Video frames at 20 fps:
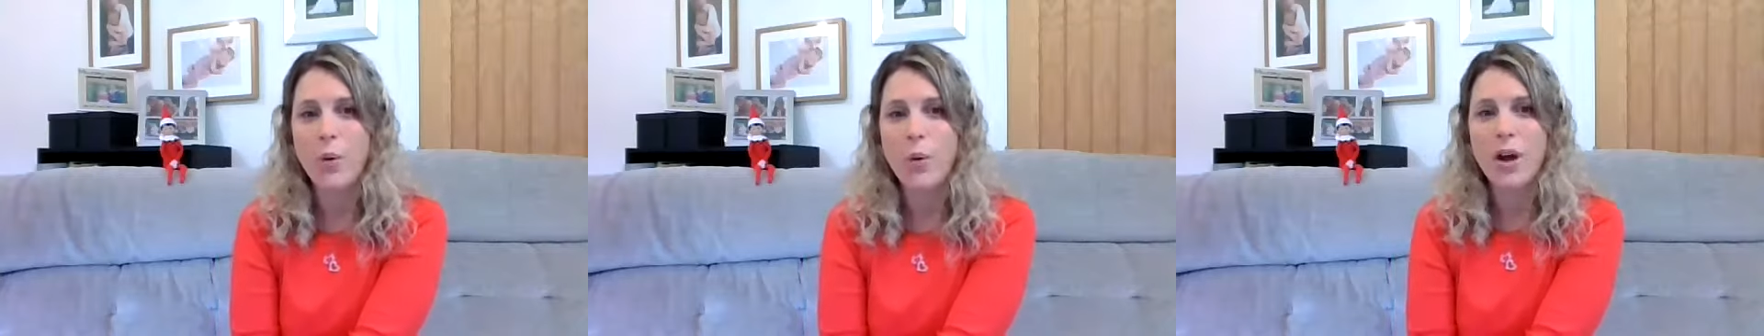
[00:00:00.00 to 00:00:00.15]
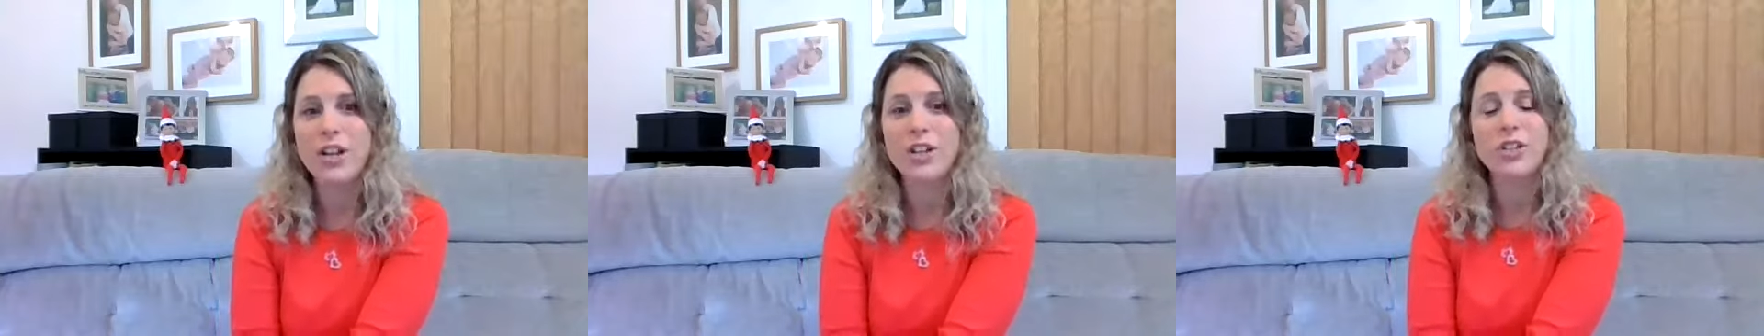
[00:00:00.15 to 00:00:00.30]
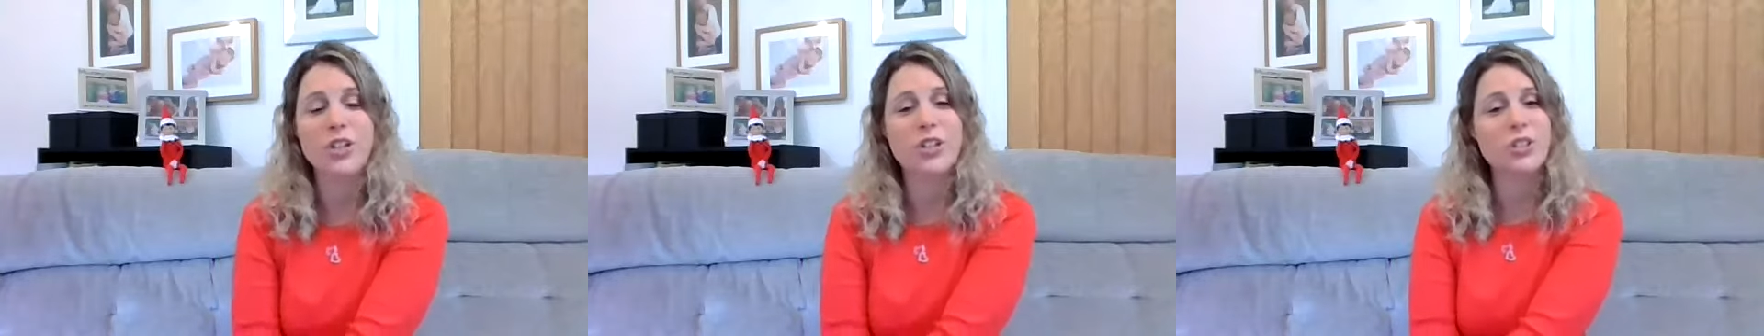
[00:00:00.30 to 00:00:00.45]

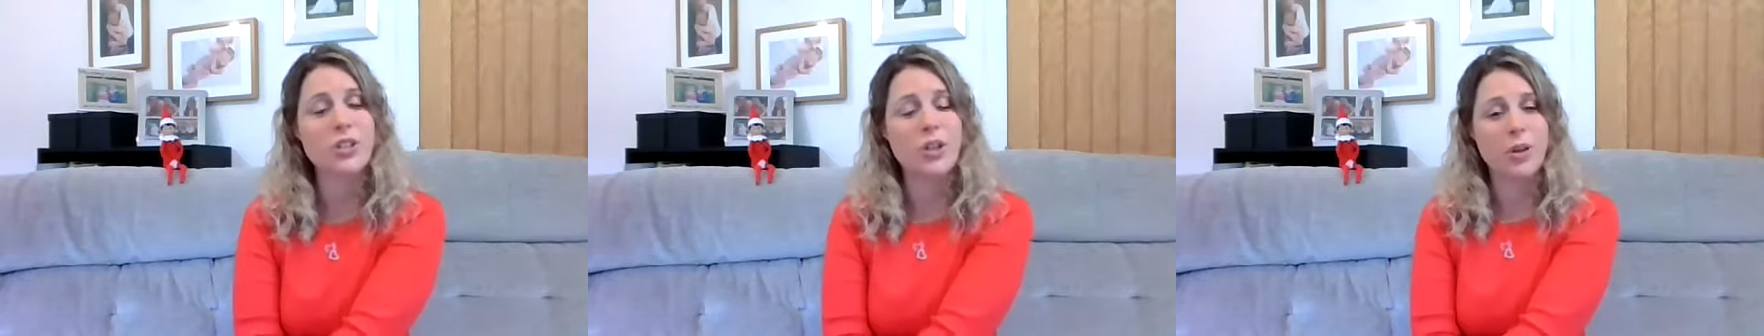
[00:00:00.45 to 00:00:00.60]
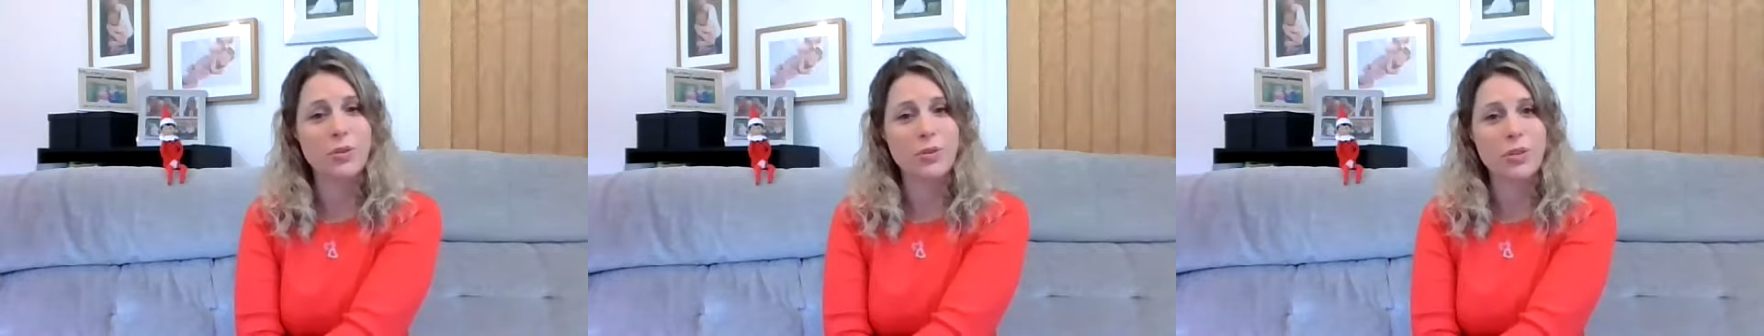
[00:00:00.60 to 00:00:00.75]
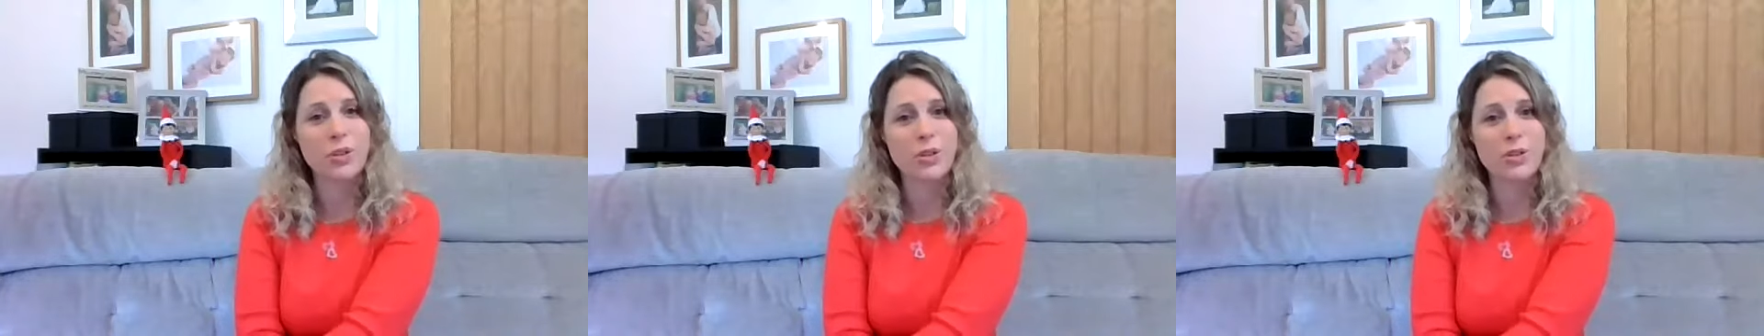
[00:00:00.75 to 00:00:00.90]
and she's
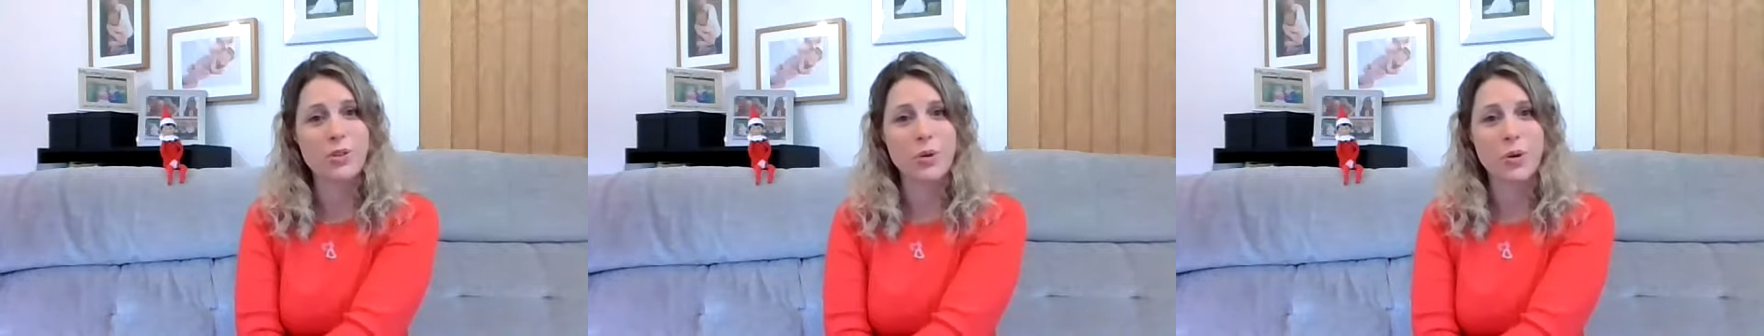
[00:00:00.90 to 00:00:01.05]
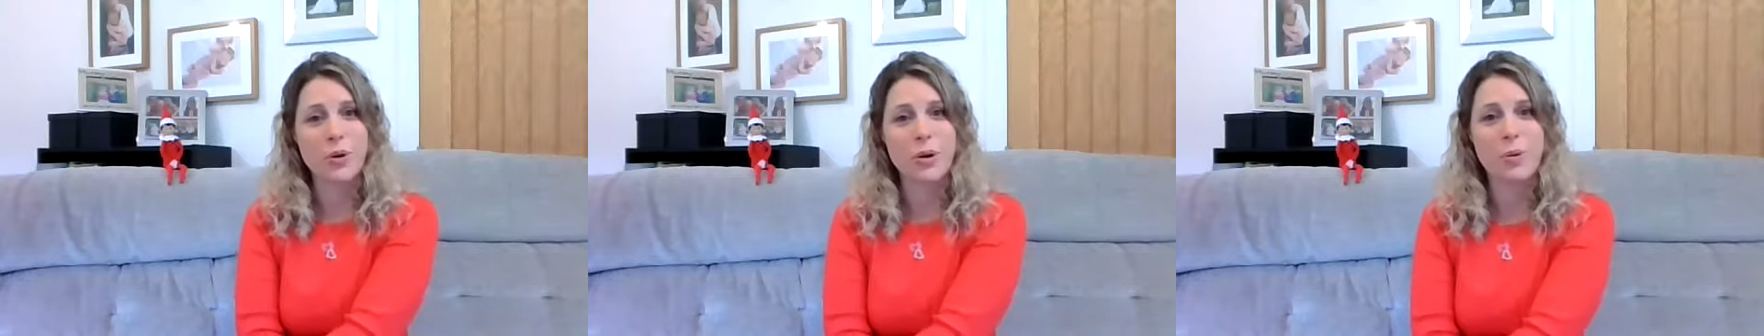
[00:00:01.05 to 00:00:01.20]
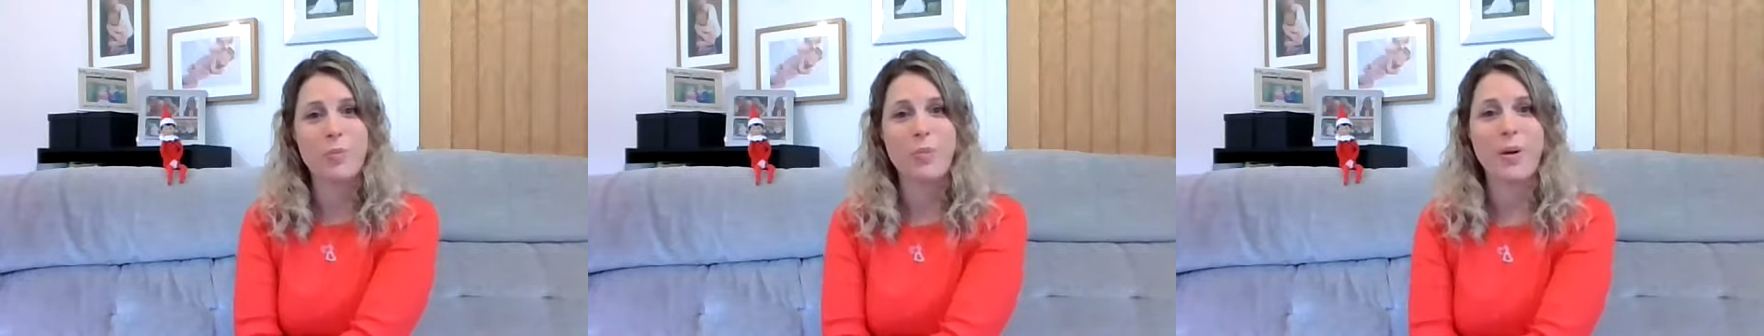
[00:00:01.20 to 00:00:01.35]
going to
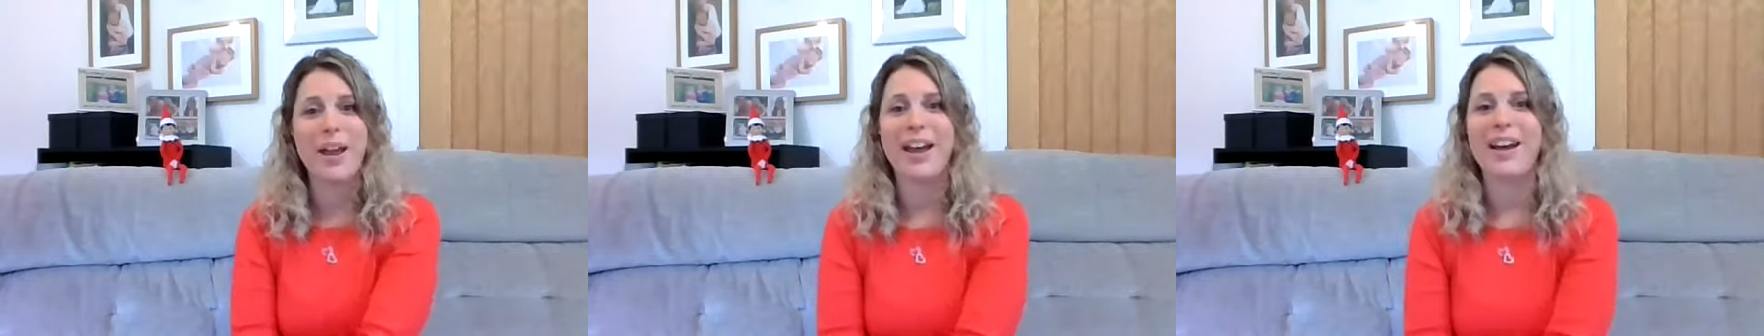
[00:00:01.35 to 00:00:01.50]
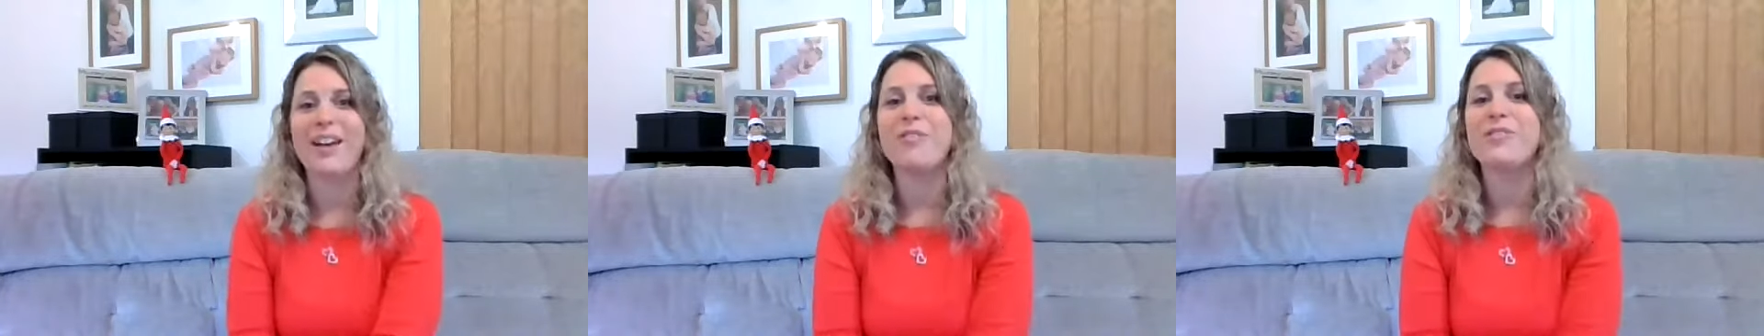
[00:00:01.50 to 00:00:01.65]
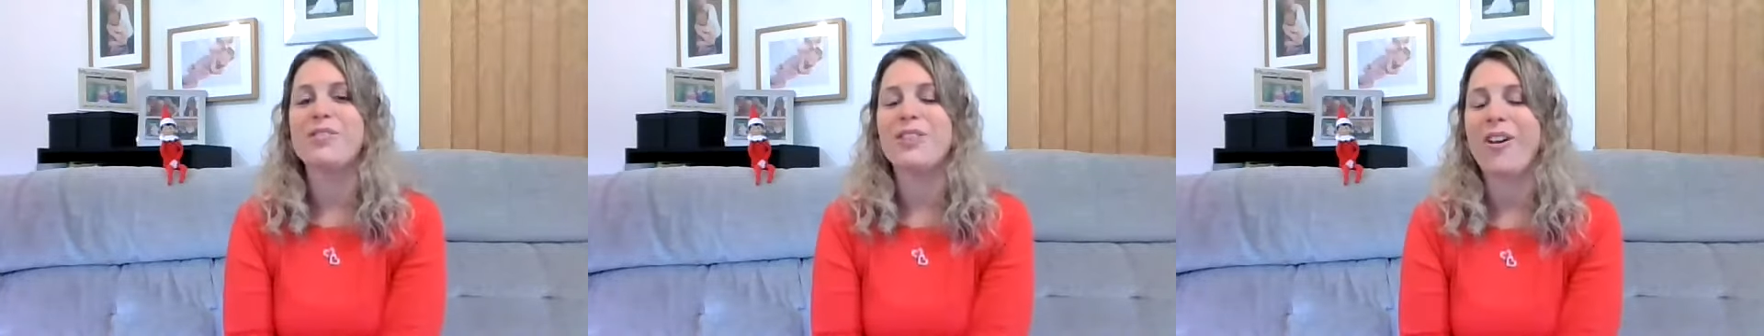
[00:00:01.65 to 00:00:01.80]
talk
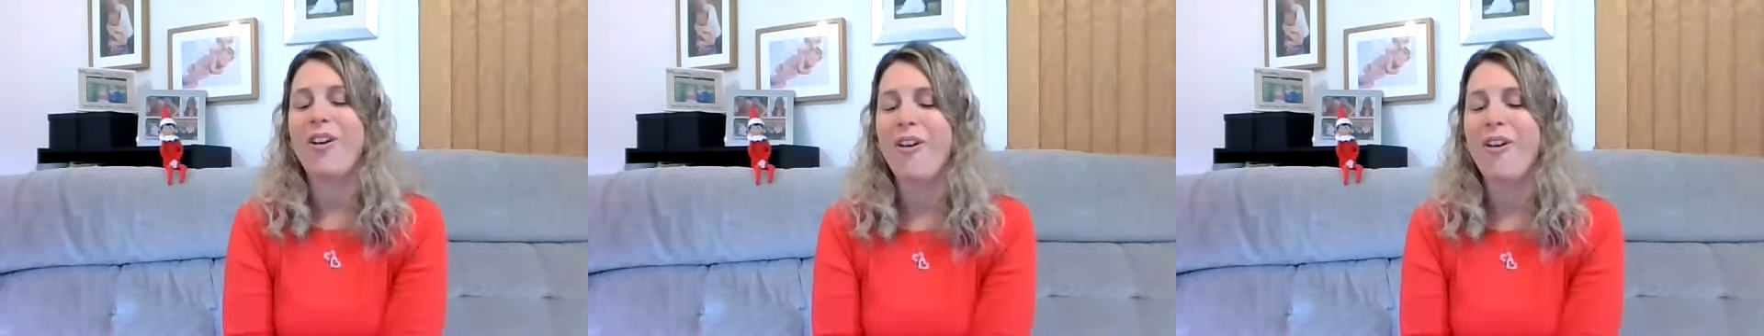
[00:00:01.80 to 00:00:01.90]
about